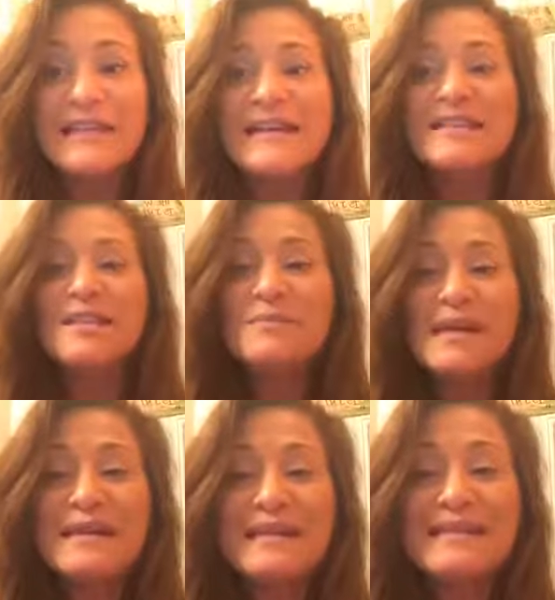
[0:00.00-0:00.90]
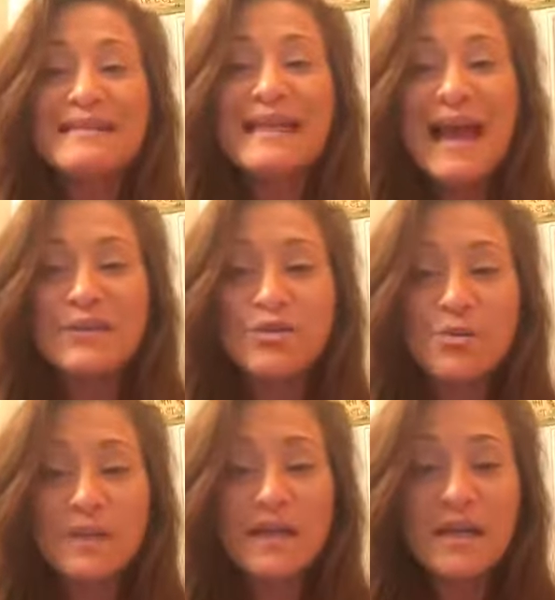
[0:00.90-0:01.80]
than to be an exact
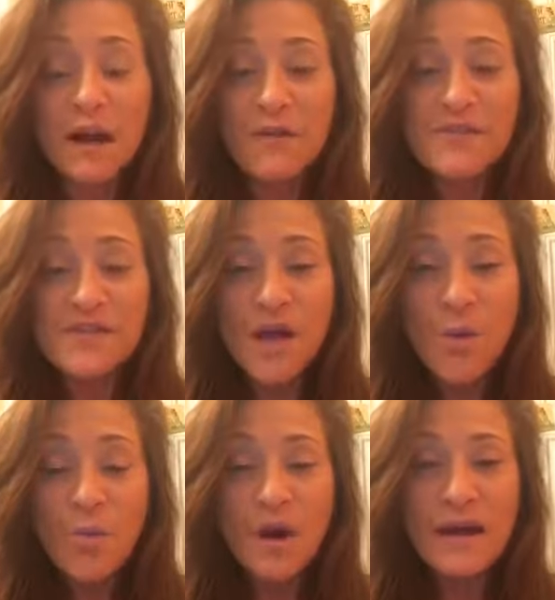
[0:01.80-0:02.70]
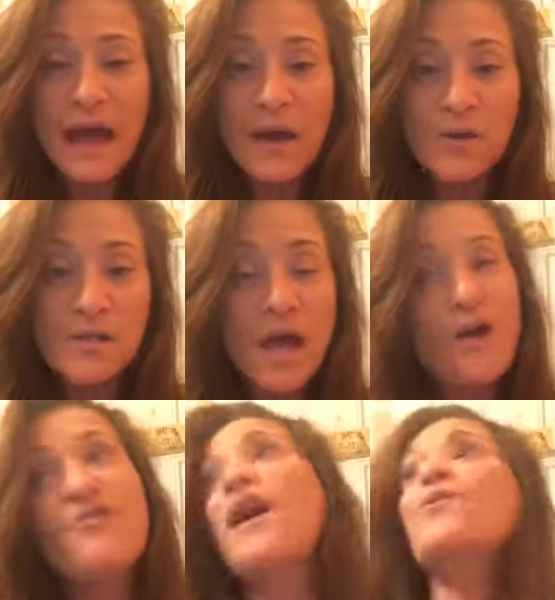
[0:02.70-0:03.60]
duplicate of someone else.
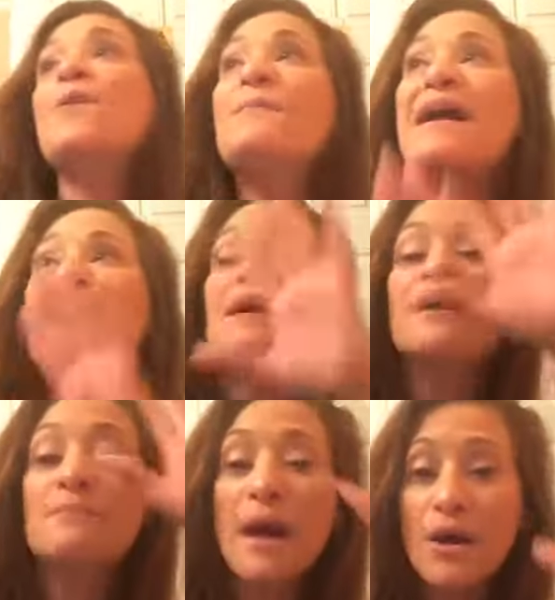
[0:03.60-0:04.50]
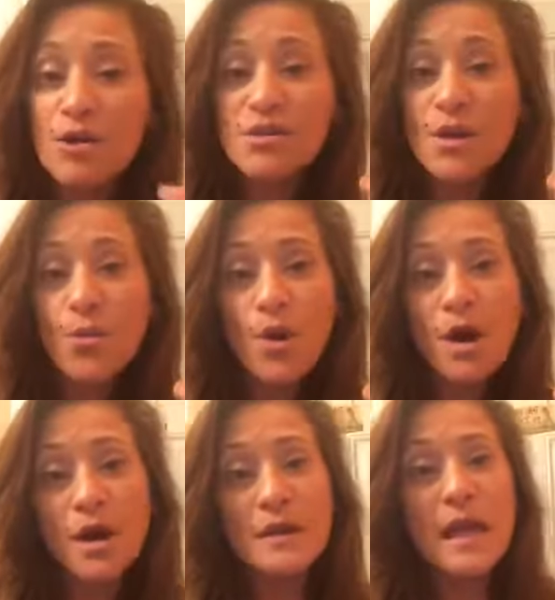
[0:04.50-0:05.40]
Fine, we may admire
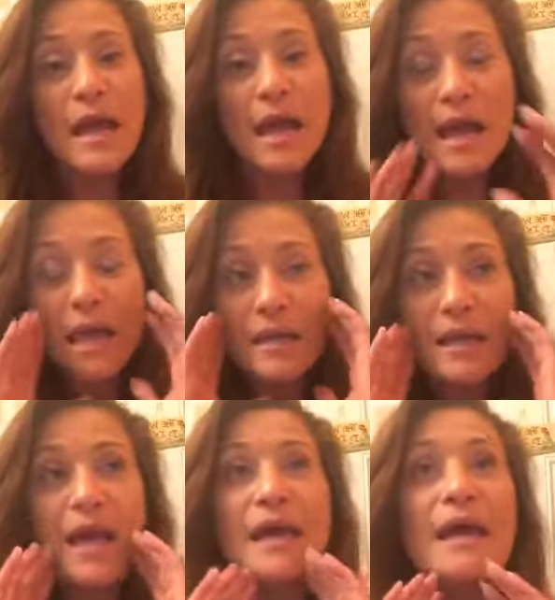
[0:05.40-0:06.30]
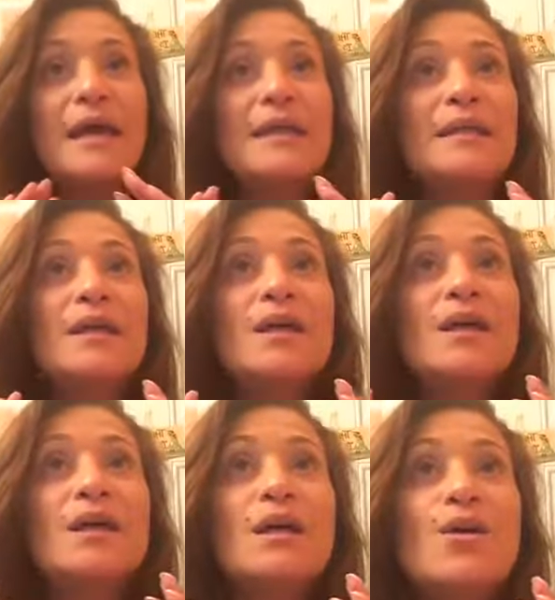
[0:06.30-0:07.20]
someone and and
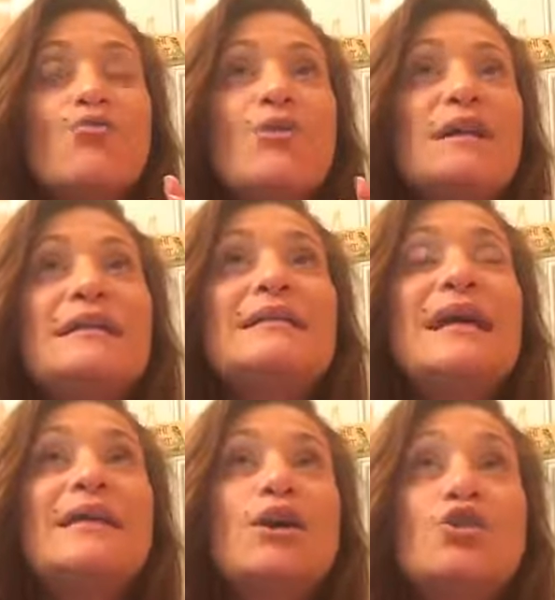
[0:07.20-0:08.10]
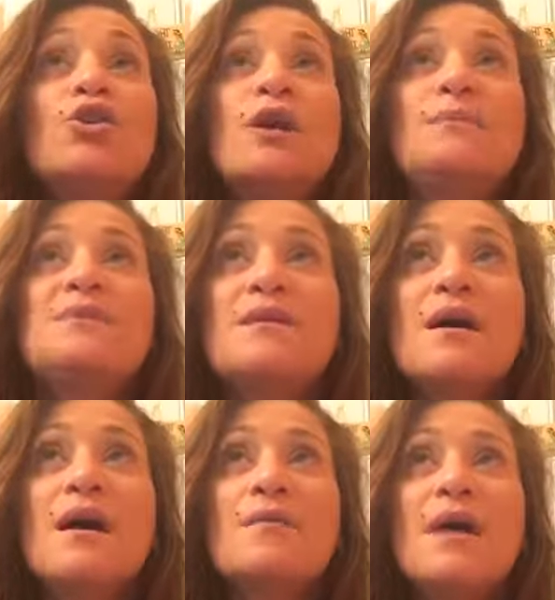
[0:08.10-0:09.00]
really like look up to
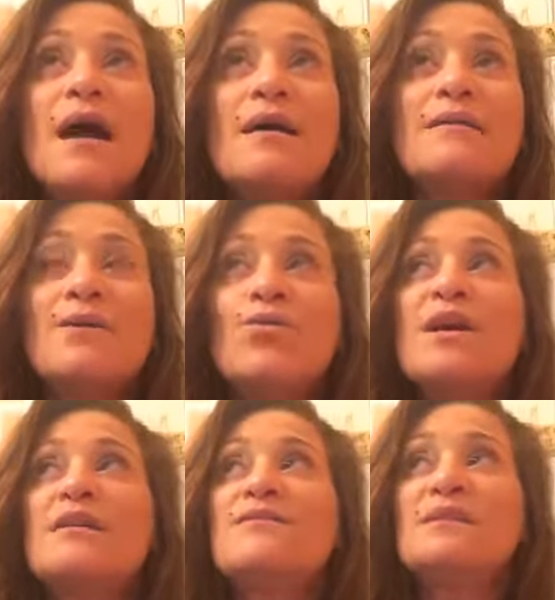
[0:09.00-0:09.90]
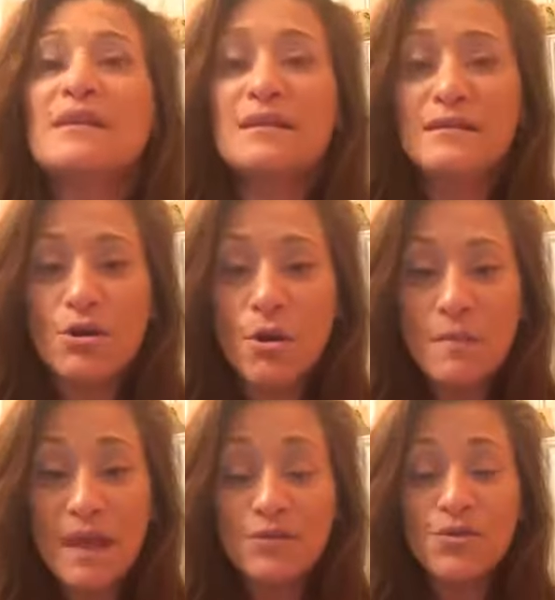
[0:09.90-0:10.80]
them and we can even say that they're a
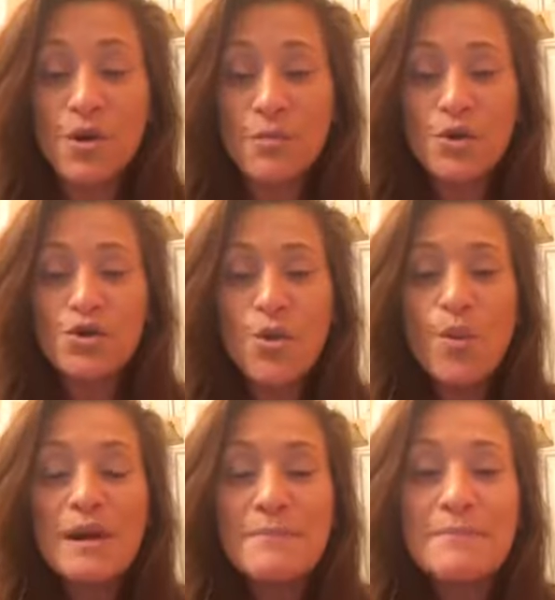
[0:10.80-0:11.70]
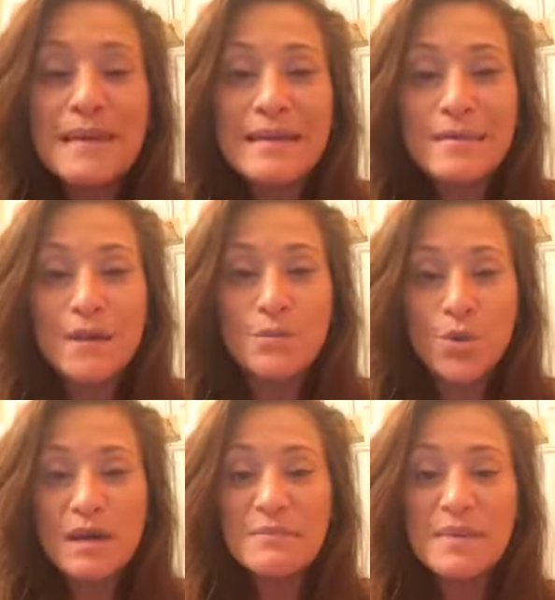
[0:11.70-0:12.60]
mentor but you don't want to be them you
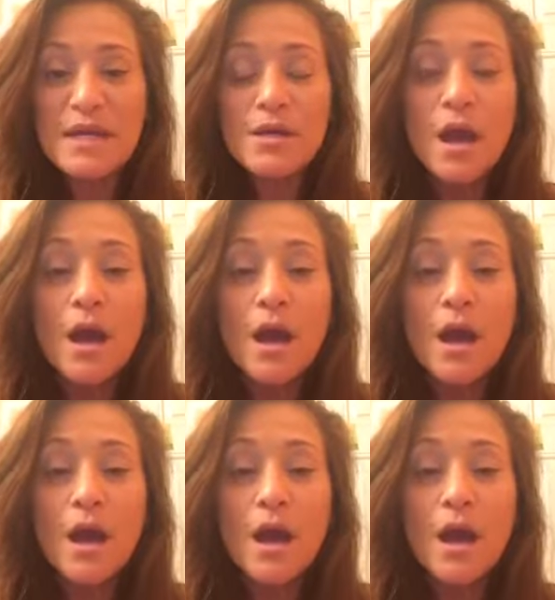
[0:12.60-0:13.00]
want to be